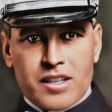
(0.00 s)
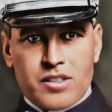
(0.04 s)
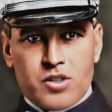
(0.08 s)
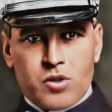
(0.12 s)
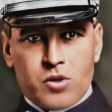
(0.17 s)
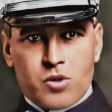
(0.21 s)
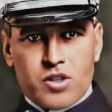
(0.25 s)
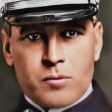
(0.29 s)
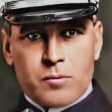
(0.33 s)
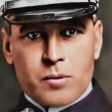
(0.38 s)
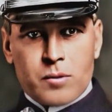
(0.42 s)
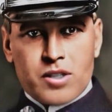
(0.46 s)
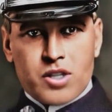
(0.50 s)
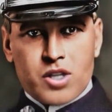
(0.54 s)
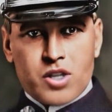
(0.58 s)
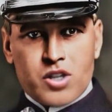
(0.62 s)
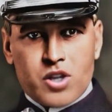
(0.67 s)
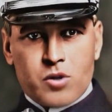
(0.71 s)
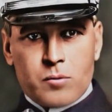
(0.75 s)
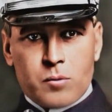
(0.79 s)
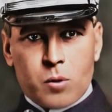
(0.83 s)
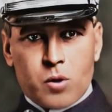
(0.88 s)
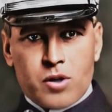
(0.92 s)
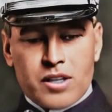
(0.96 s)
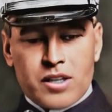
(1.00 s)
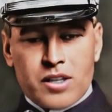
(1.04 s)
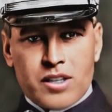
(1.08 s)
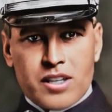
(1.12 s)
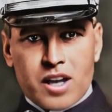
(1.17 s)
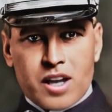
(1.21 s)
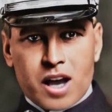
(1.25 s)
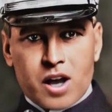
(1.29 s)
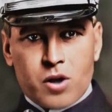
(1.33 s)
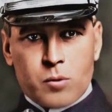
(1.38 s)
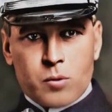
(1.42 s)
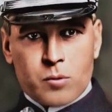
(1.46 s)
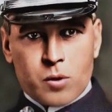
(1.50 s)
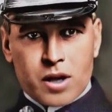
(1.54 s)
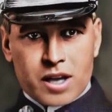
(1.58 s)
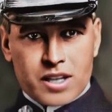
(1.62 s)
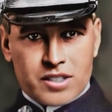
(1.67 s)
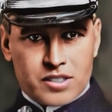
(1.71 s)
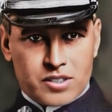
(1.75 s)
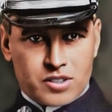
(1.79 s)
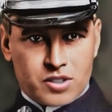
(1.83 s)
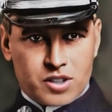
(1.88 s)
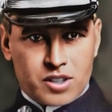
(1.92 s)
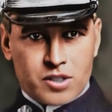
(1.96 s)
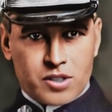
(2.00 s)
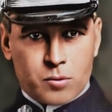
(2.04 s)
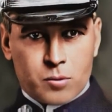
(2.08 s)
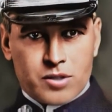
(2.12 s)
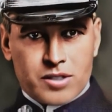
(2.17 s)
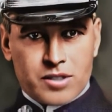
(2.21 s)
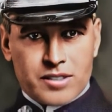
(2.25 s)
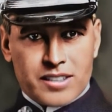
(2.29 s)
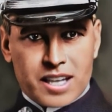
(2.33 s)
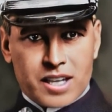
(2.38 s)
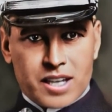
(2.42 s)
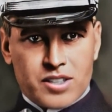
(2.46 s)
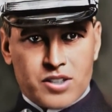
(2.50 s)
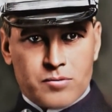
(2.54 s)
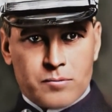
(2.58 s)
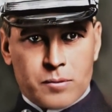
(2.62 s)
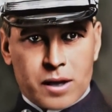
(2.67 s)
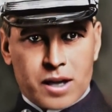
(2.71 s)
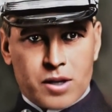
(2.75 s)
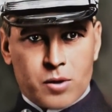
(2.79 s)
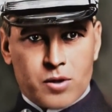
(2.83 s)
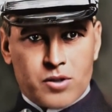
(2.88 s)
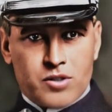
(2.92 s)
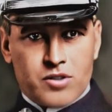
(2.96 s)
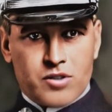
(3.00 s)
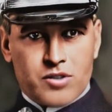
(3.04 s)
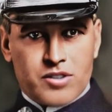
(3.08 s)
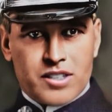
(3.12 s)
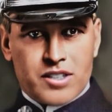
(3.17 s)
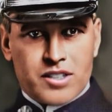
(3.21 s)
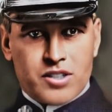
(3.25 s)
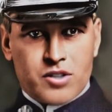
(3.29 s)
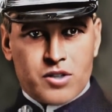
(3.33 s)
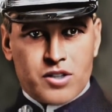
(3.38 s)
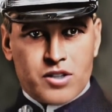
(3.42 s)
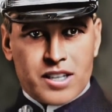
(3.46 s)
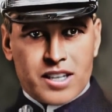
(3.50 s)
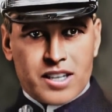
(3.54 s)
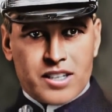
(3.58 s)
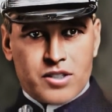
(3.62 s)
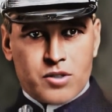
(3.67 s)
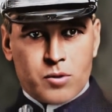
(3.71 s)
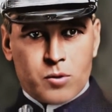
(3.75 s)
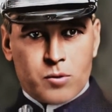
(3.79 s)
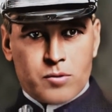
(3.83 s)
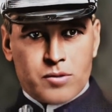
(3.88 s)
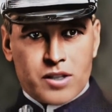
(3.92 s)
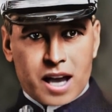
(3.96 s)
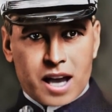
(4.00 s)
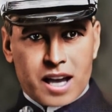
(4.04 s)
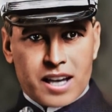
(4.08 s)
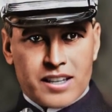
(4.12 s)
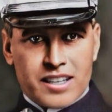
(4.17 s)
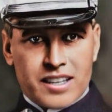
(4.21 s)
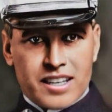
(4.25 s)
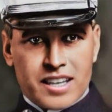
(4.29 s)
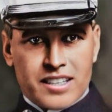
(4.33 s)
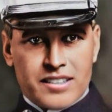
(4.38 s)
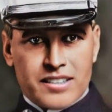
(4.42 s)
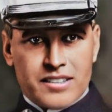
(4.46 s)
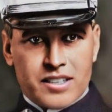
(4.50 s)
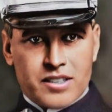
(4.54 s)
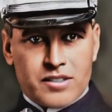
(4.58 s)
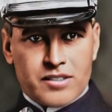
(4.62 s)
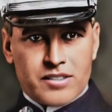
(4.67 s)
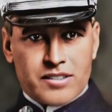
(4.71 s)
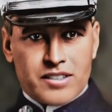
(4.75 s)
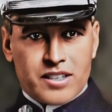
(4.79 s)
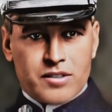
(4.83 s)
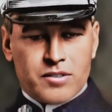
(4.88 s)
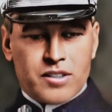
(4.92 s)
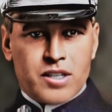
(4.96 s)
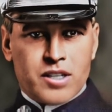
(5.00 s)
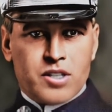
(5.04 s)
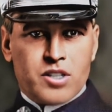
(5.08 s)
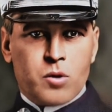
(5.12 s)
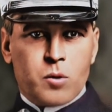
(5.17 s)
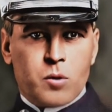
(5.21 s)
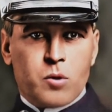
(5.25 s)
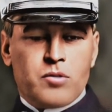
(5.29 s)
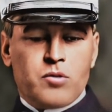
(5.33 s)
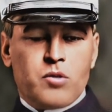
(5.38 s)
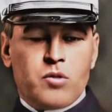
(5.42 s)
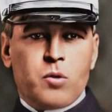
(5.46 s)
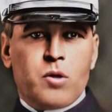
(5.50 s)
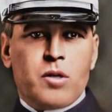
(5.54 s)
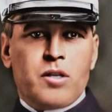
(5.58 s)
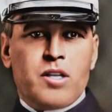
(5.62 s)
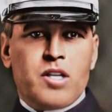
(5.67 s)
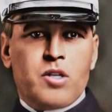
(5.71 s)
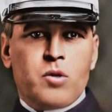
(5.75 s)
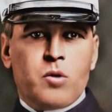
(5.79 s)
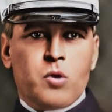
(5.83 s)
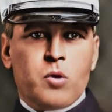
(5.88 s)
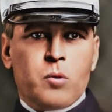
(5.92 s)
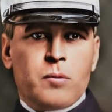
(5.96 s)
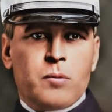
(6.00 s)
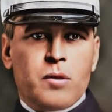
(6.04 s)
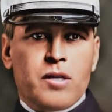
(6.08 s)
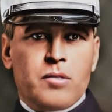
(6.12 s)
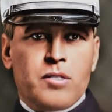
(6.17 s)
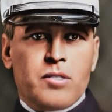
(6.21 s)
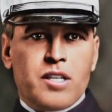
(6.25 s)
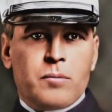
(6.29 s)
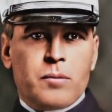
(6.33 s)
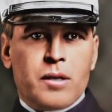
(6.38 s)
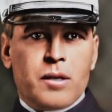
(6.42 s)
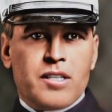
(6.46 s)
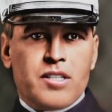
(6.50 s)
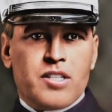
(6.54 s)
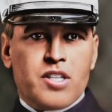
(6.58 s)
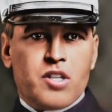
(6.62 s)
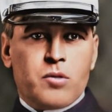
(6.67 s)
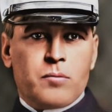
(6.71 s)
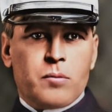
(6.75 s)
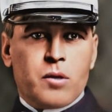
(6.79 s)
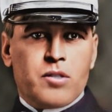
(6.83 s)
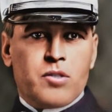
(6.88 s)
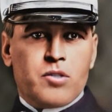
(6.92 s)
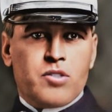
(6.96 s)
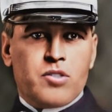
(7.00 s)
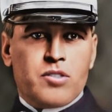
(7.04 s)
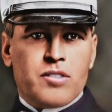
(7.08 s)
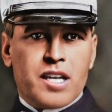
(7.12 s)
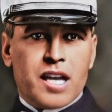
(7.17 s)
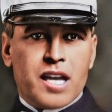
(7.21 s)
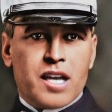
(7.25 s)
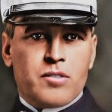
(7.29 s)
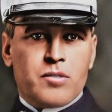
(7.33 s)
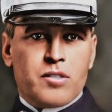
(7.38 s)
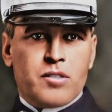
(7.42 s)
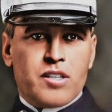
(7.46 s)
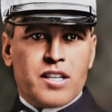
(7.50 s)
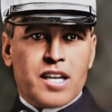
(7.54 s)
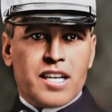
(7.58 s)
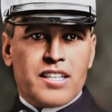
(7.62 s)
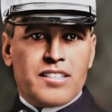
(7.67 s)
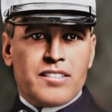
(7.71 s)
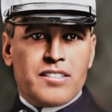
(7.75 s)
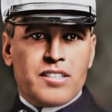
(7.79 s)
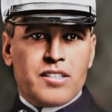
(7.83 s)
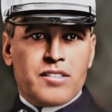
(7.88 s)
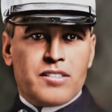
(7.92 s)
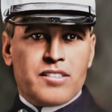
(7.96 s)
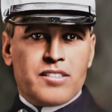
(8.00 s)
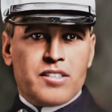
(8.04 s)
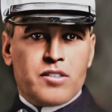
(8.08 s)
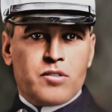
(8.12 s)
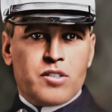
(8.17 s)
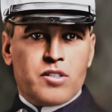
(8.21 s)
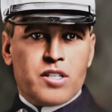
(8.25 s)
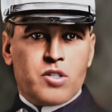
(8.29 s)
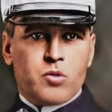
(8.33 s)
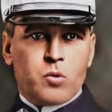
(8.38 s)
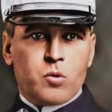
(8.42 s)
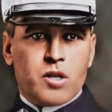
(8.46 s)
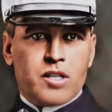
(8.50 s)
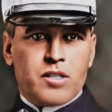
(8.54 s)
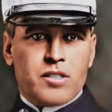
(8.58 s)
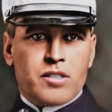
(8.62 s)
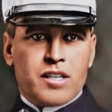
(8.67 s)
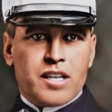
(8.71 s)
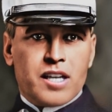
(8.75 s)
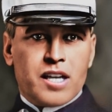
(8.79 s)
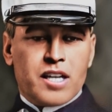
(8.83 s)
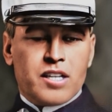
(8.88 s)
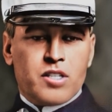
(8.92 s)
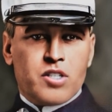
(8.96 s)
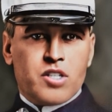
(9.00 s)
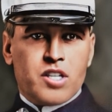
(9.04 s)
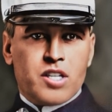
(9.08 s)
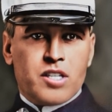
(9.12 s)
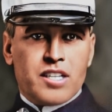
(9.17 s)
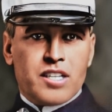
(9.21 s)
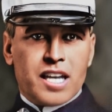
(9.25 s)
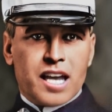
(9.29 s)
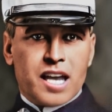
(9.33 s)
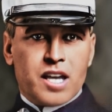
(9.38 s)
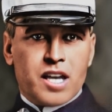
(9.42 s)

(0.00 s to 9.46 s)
I endured much turmoil and heartbreak, starting with the death of my older sister Edith, who died in 1872 of chronic croup, and then my dear mother's death in 1873, she